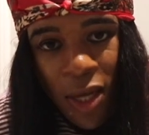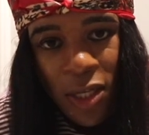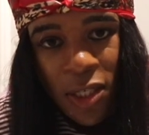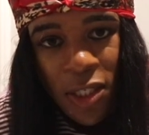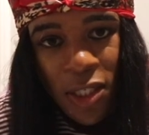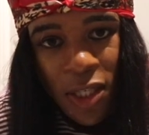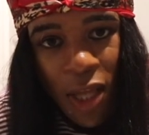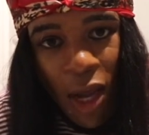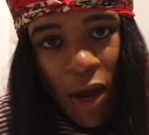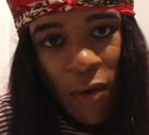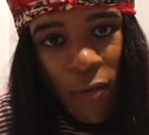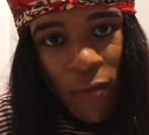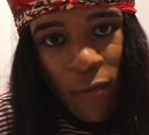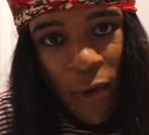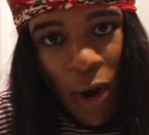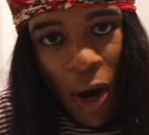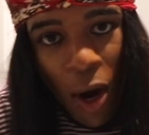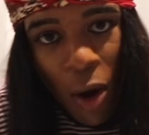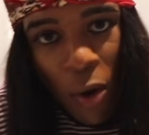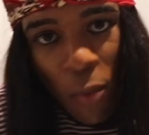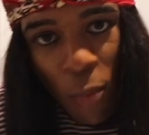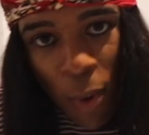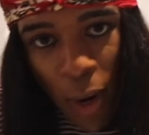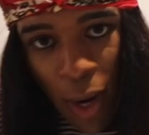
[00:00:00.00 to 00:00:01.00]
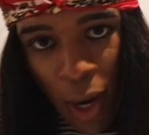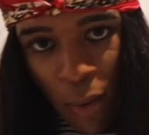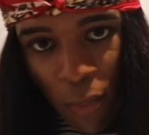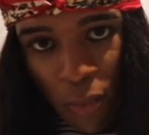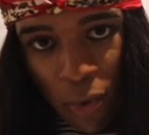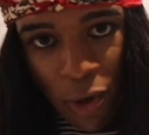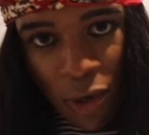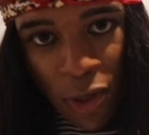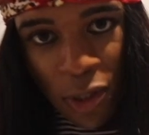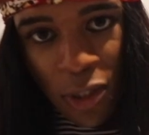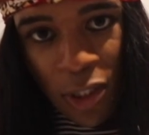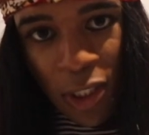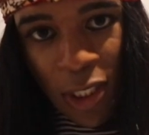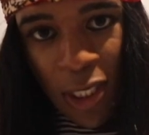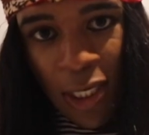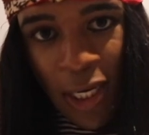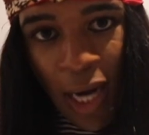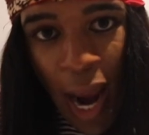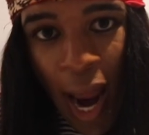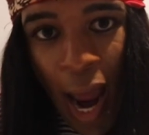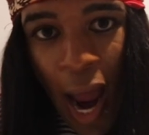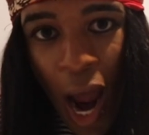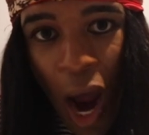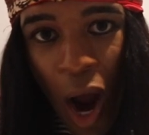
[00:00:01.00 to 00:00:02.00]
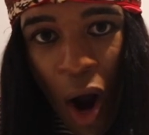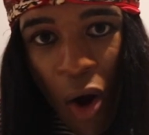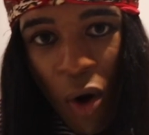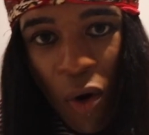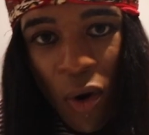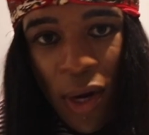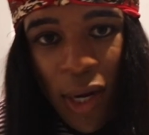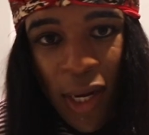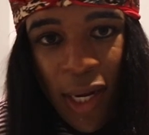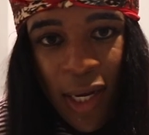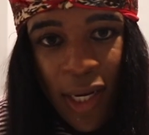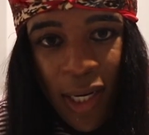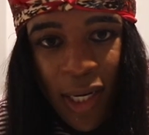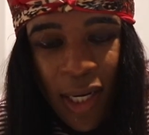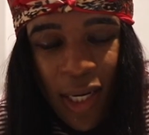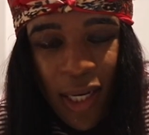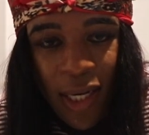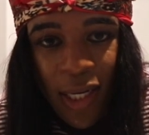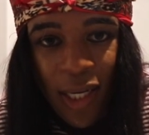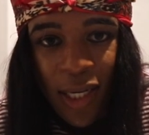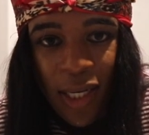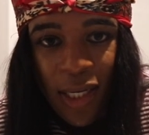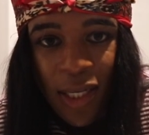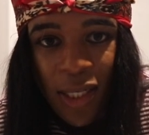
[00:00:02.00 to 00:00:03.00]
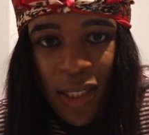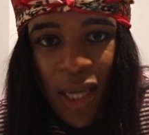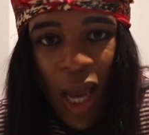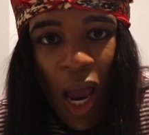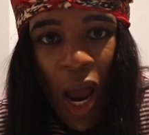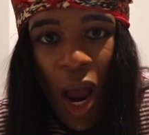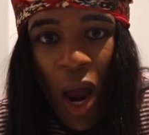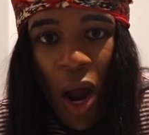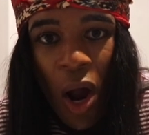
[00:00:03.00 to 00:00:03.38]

stuffed bell peppers and how it is